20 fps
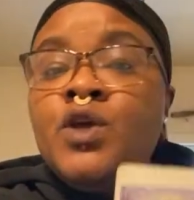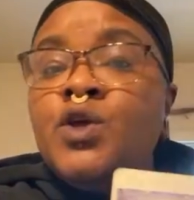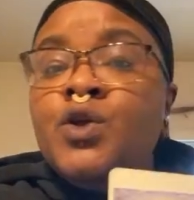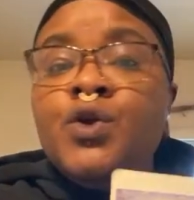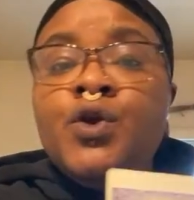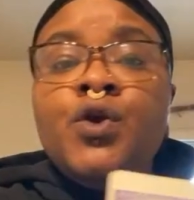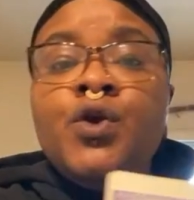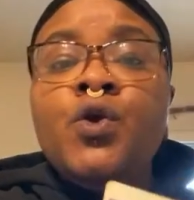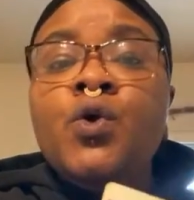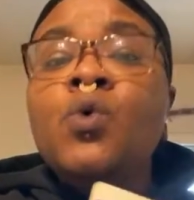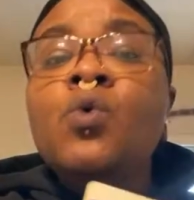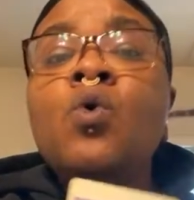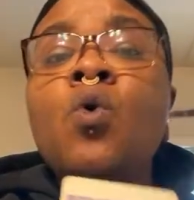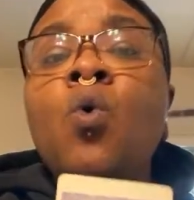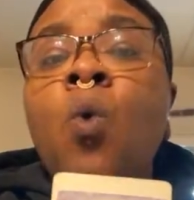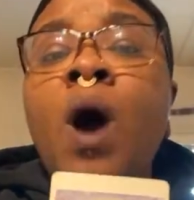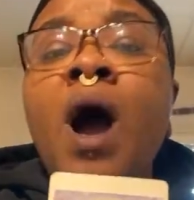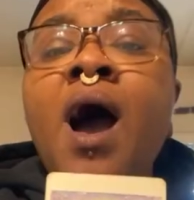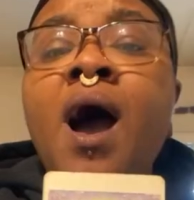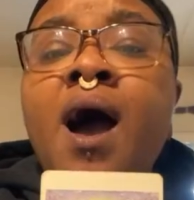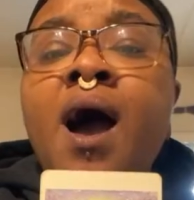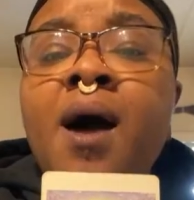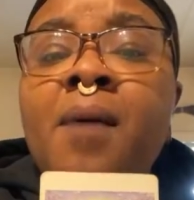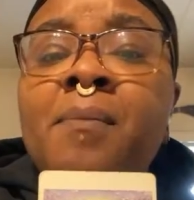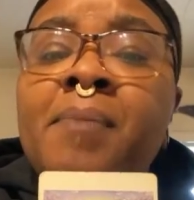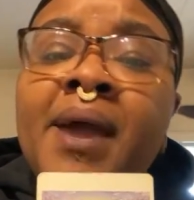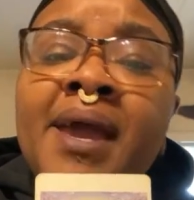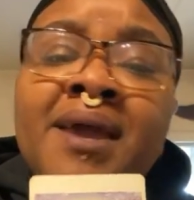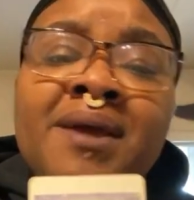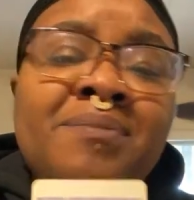New
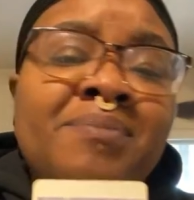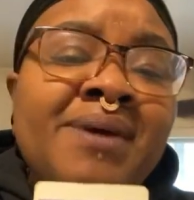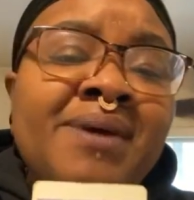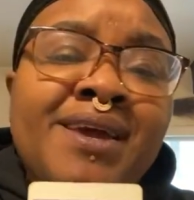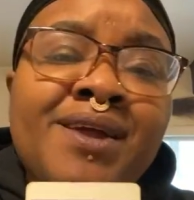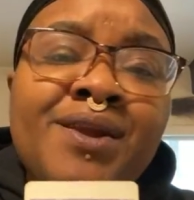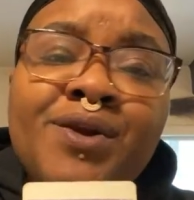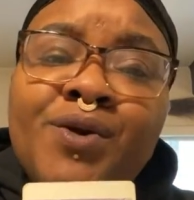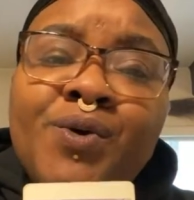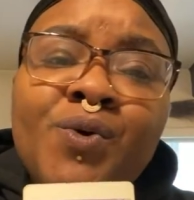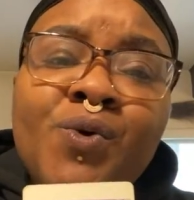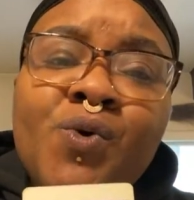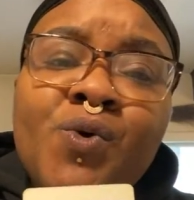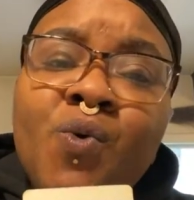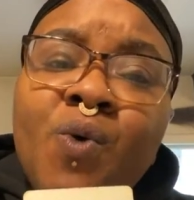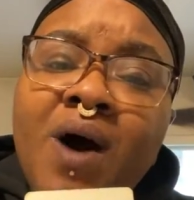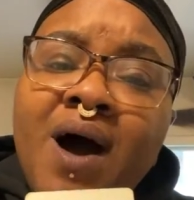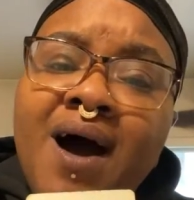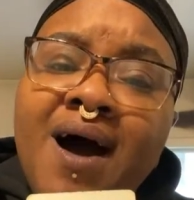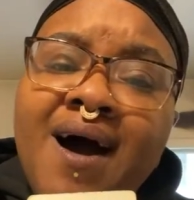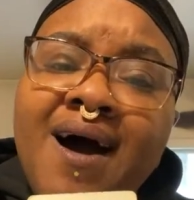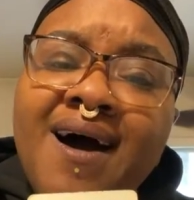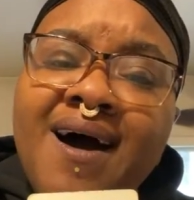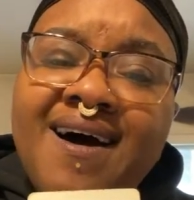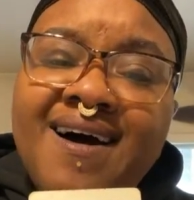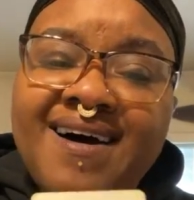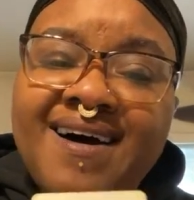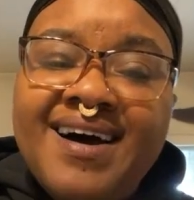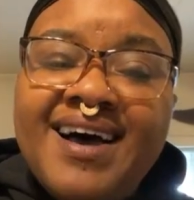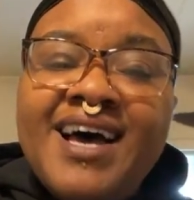Qua, baby, New
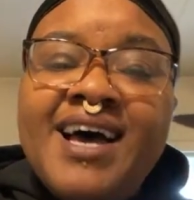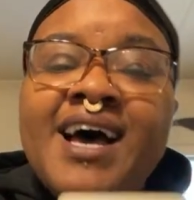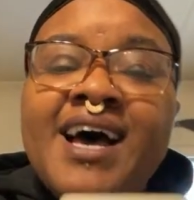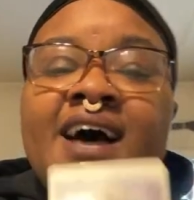Qua.